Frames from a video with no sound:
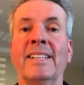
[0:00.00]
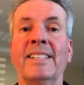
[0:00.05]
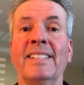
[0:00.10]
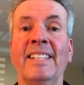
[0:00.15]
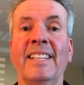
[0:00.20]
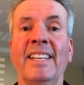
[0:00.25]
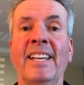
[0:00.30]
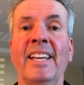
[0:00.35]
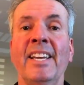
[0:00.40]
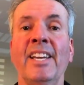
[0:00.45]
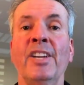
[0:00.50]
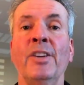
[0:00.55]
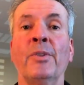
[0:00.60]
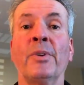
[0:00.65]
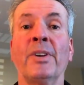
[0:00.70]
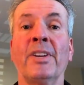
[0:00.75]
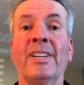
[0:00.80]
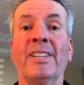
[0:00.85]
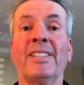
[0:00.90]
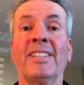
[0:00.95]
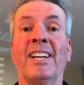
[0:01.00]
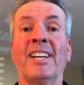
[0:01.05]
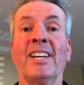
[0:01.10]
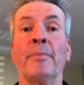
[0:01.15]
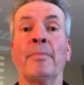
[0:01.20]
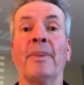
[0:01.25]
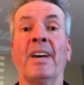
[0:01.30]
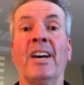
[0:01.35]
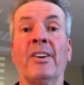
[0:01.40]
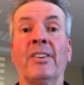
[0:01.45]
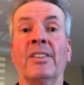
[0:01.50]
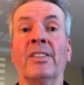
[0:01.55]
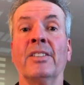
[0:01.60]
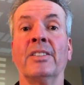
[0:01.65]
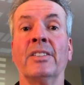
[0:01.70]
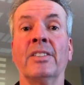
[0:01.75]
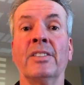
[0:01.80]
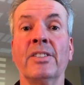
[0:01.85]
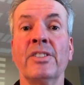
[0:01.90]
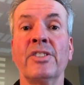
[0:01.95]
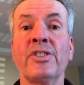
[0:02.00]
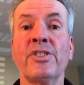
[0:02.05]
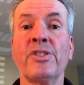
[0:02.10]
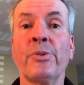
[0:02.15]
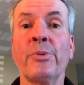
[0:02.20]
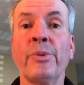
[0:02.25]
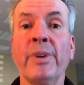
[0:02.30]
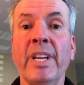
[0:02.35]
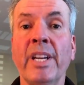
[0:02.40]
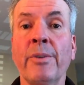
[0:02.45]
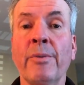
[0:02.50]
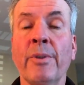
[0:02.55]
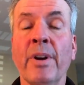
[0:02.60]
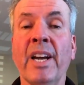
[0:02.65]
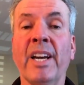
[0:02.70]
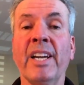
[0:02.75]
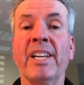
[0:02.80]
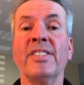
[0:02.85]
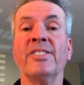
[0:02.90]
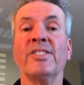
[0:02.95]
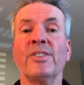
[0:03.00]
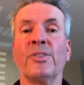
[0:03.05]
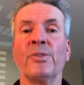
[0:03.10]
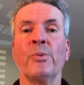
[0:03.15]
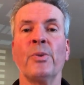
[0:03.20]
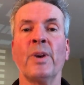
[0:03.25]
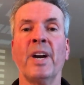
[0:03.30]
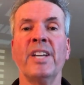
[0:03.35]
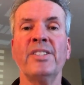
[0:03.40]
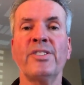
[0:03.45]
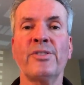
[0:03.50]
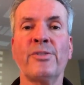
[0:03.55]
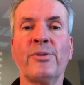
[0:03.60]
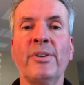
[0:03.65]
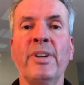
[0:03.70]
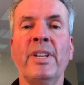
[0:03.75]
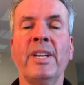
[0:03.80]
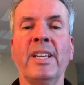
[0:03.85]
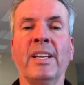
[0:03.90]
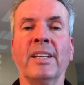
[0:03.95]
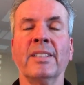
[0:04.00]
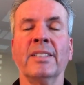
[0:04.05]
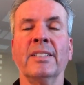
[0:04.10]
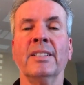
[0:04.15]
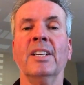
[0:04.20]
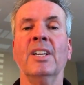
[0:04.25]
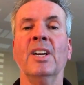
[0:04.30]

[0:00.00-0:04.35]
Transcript: Today, we're going to talk about screening rides, ride screening,